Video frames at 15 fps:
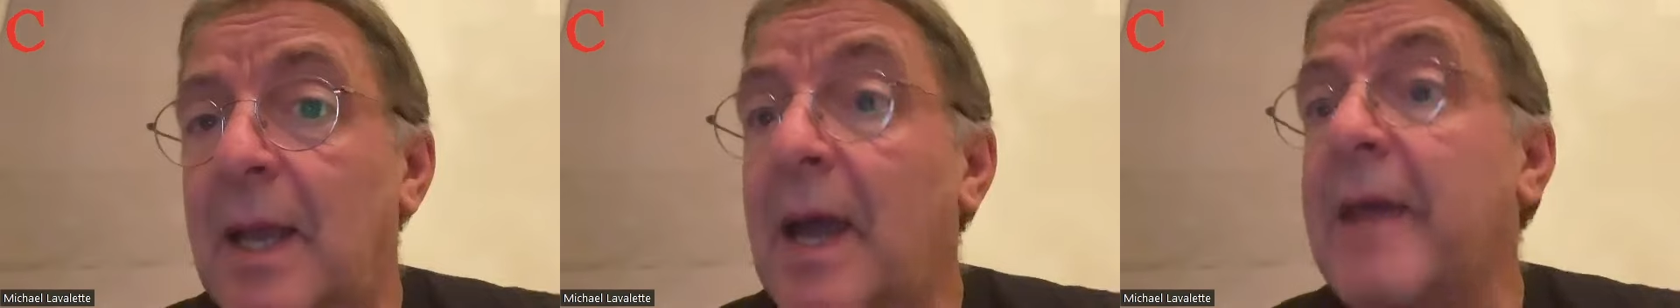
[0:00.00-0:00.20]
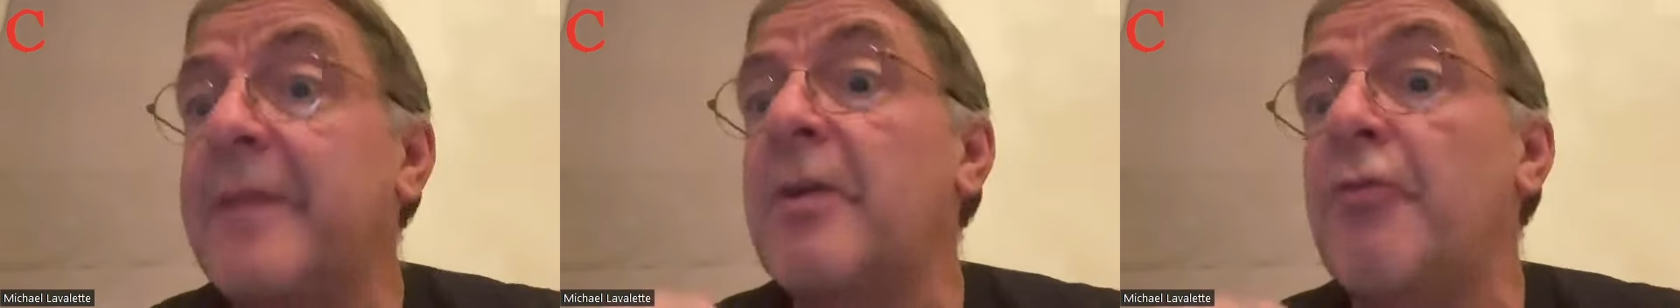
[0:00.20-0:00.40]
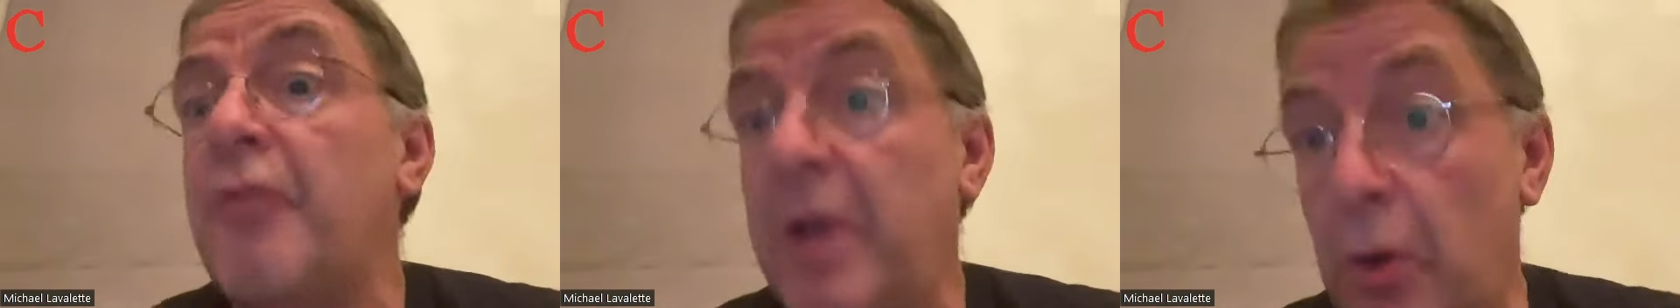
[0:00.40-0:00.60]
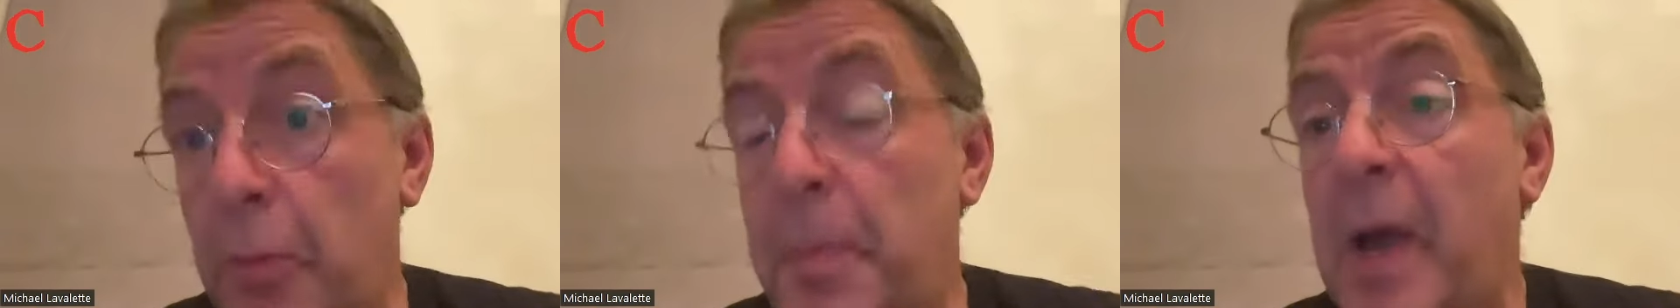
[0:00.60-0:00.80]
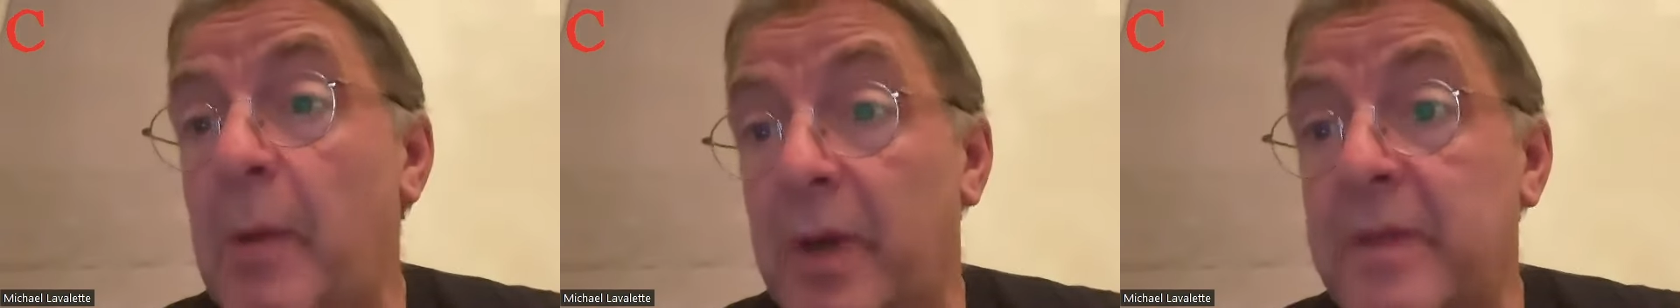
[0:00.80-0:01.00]
And the real
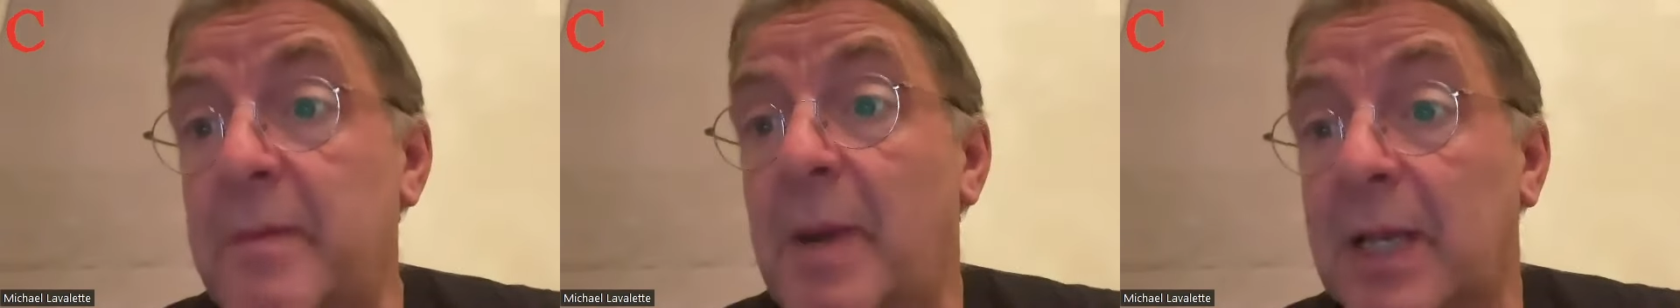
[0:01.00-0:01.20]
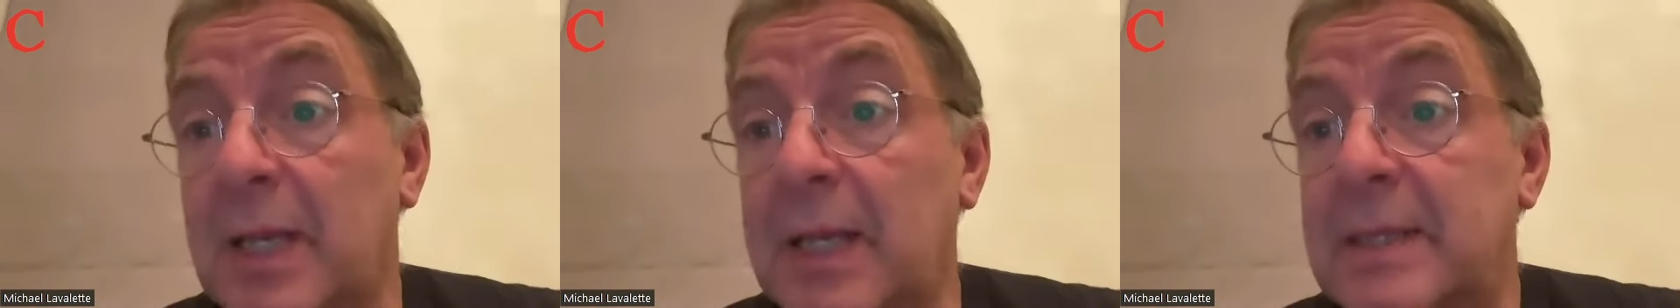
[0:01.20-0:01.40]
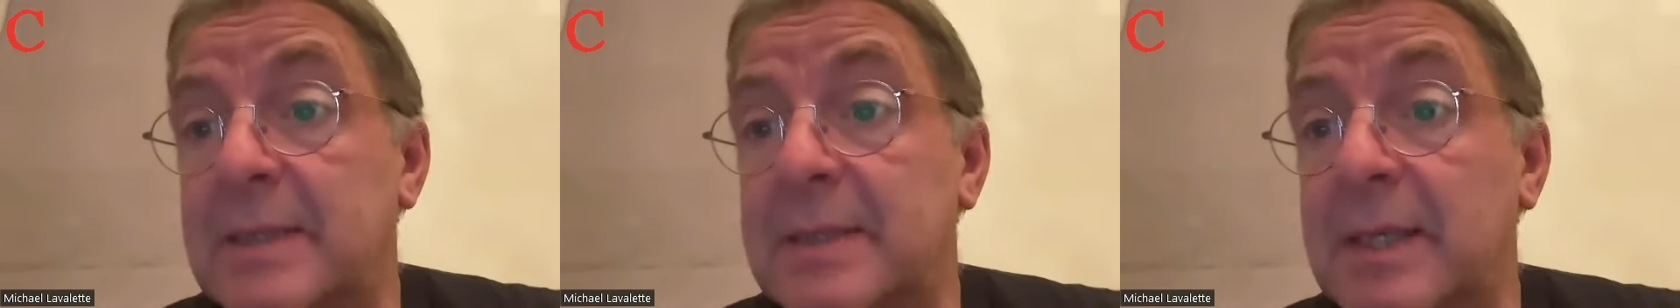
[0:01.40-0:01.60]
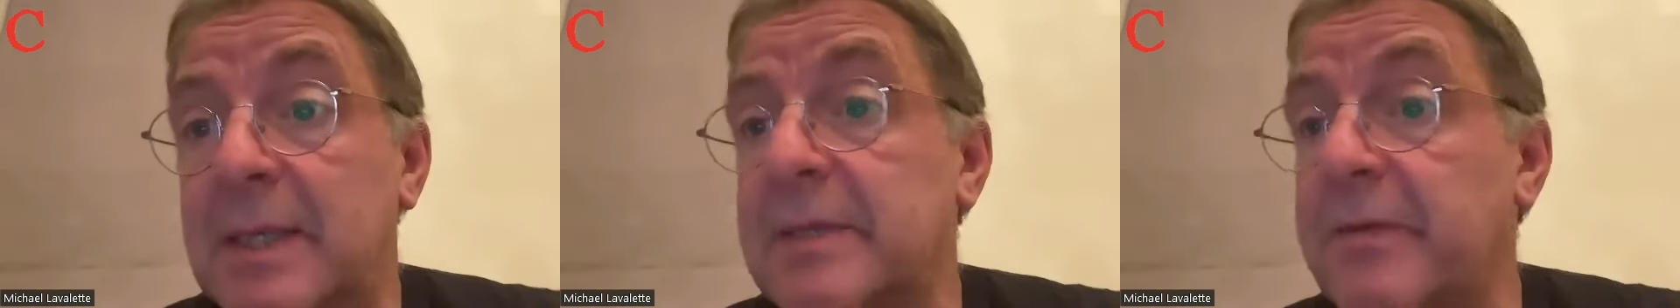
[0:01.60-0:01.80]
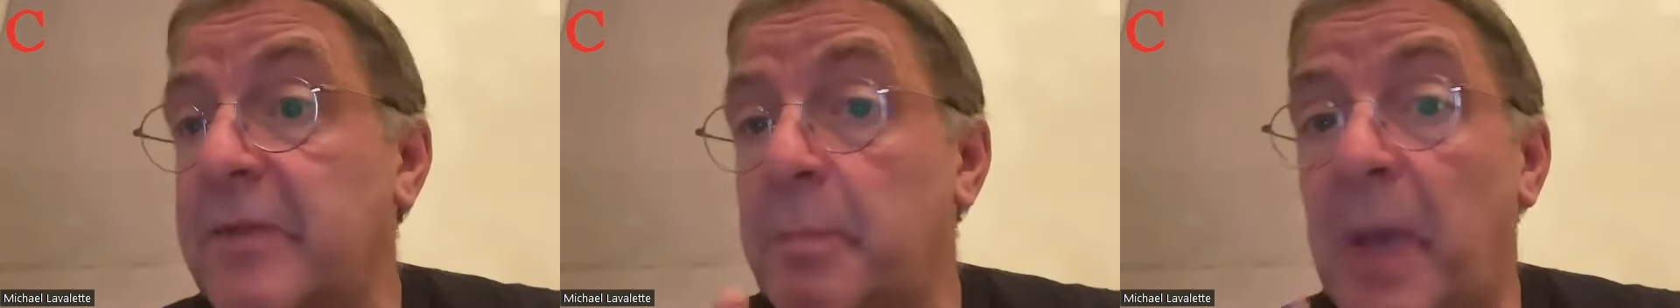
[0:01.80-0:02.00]
power in the Middle East
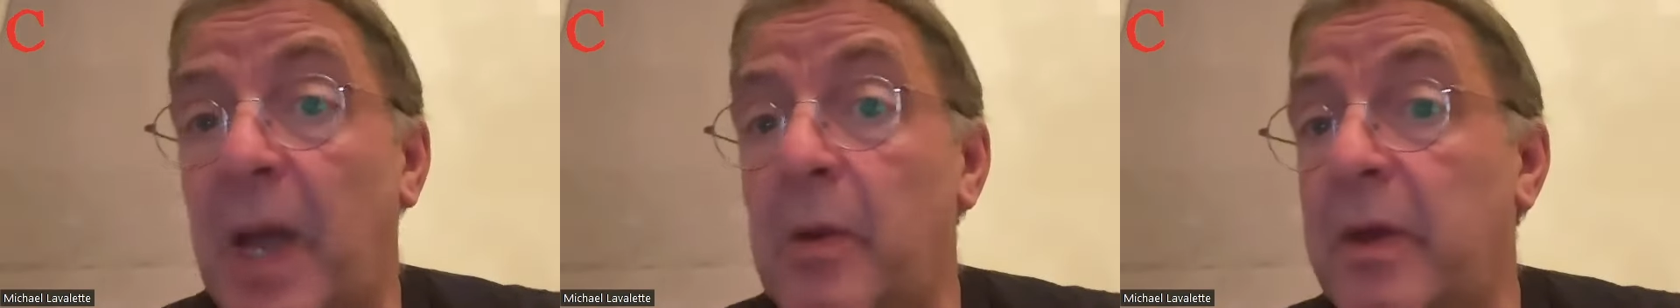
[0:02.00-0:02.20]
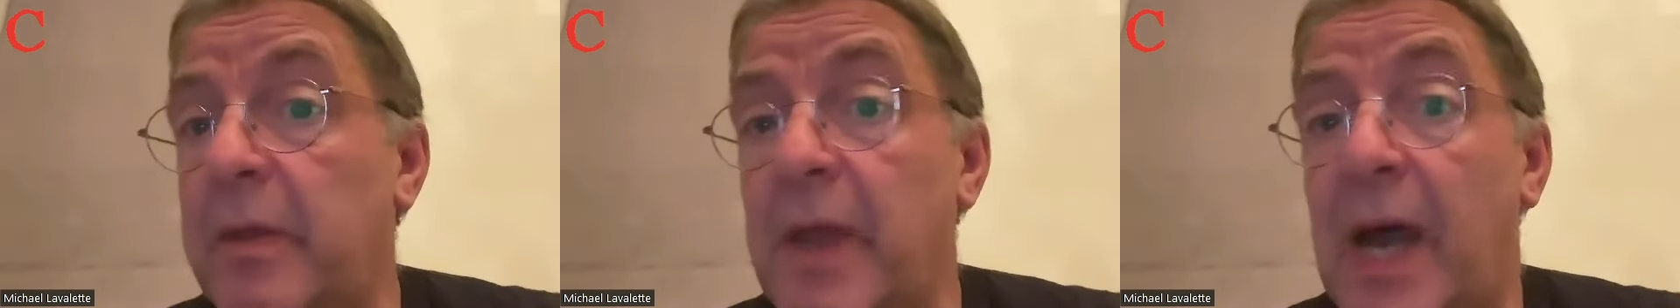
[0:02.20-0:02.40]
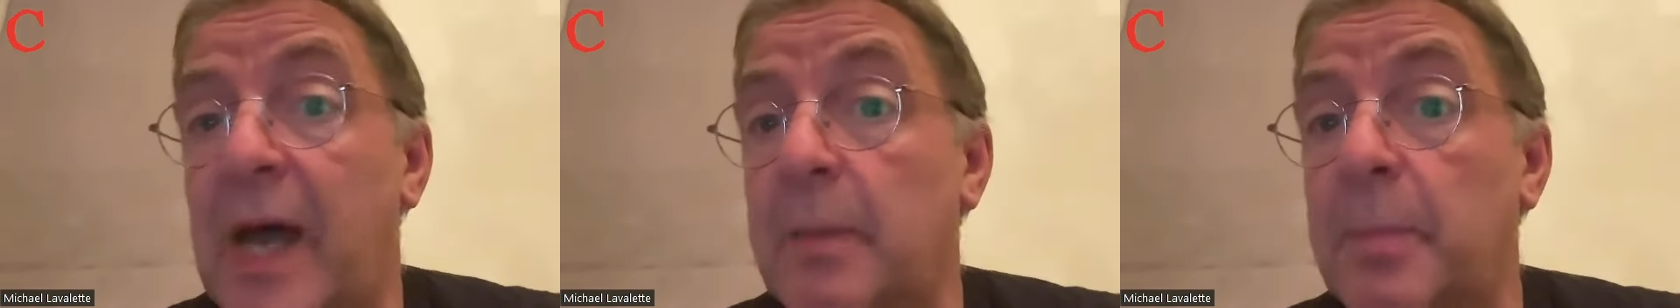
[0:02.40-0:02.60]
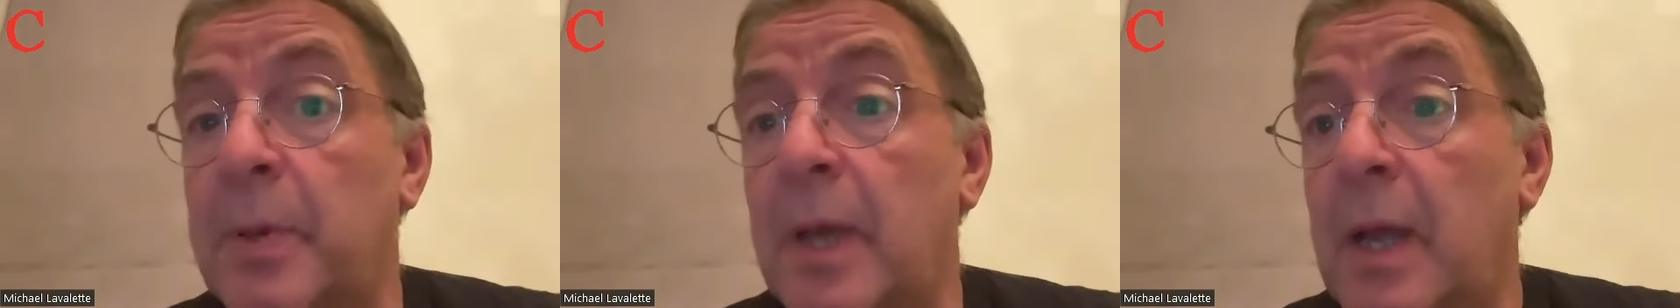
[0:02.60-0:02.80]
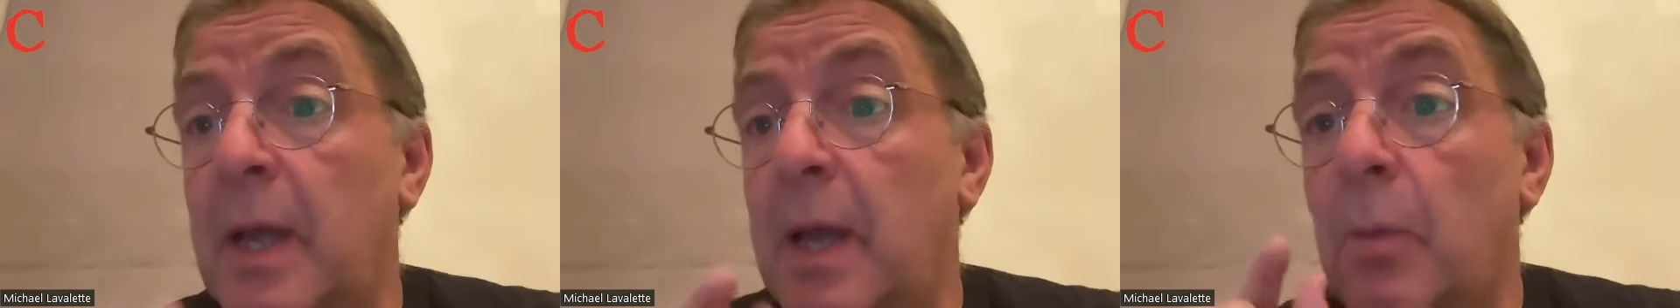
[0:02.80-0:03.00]
is of the power of the Arab
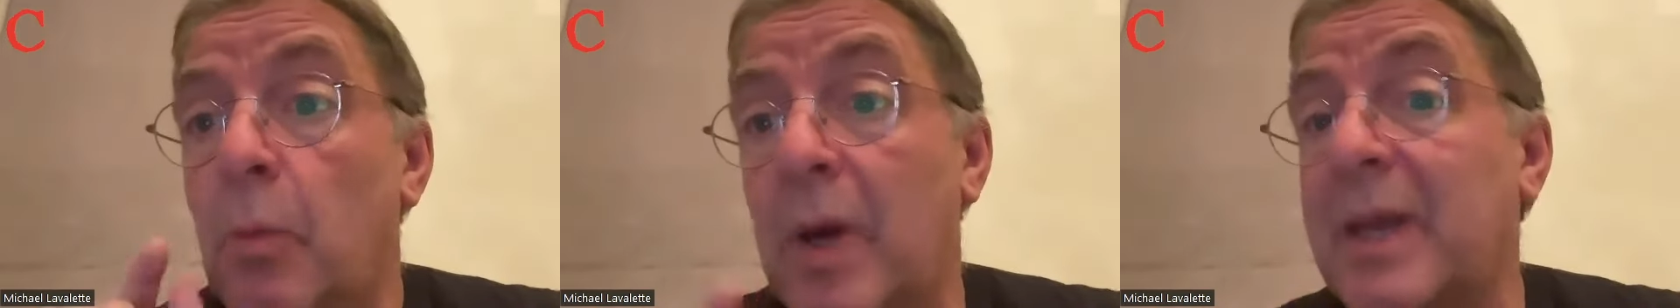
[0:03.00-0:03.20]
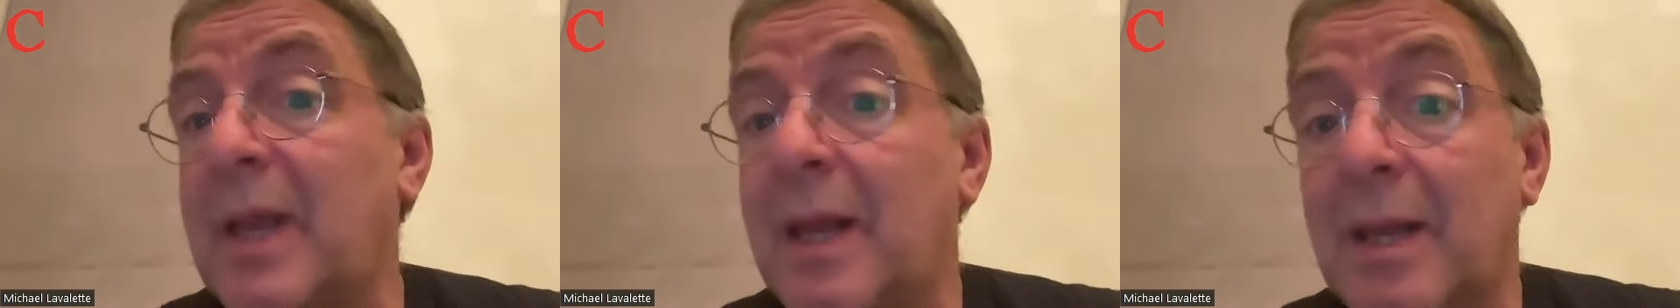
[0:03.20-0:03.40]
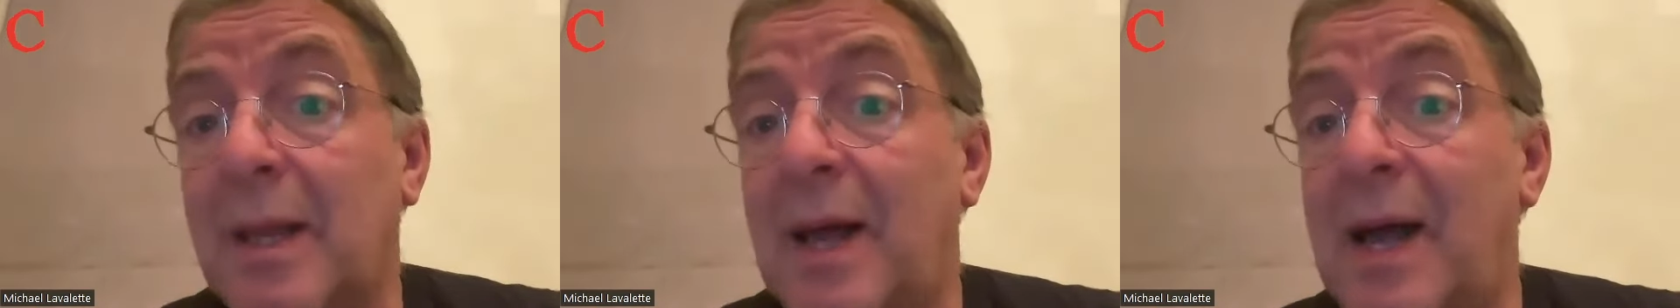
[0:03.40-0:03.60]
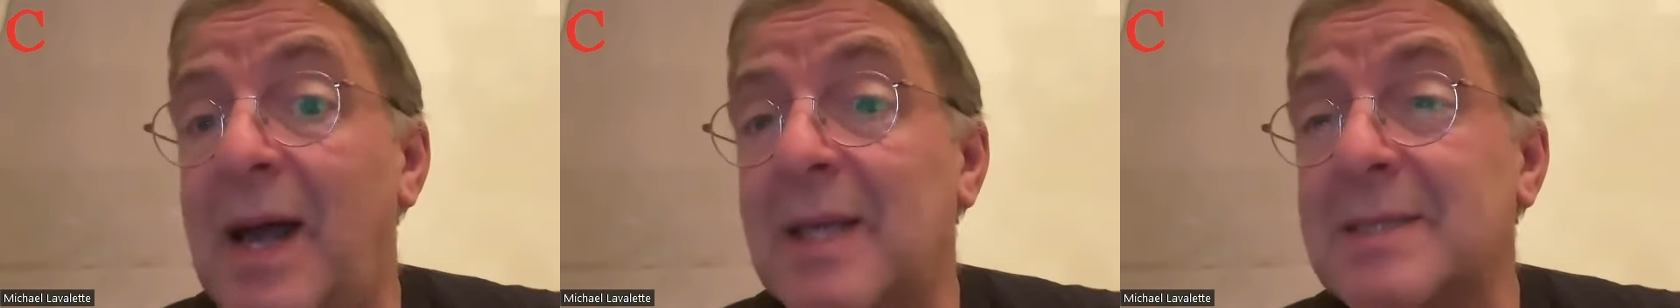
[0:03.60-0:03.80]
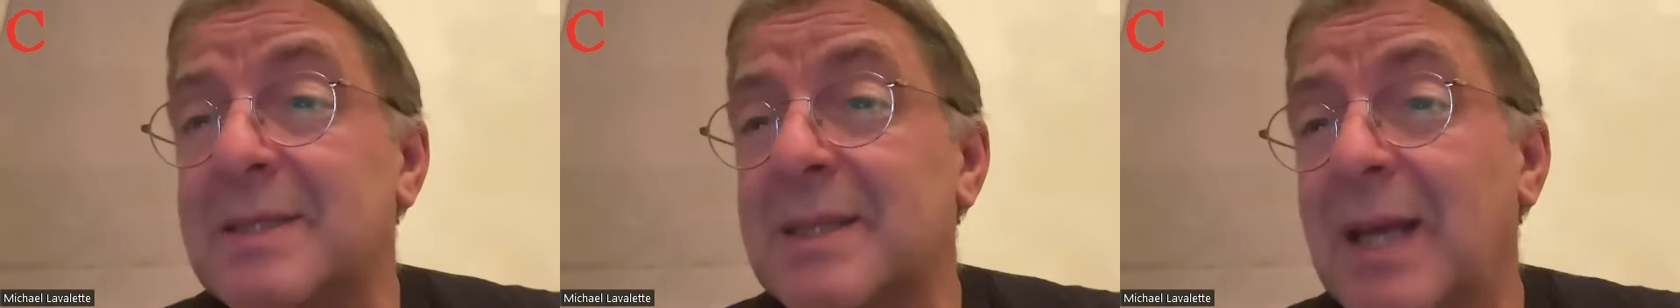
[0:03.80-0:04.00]
working
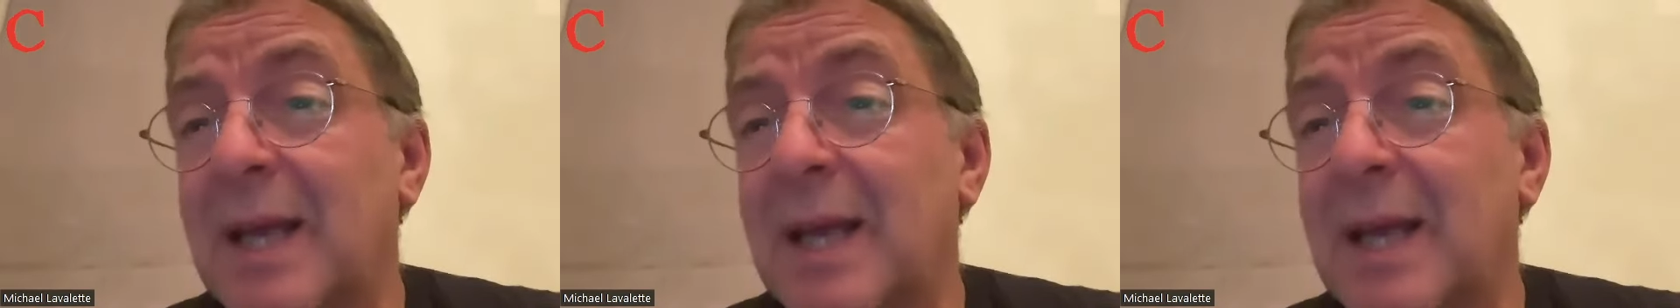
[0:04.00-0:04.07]
class.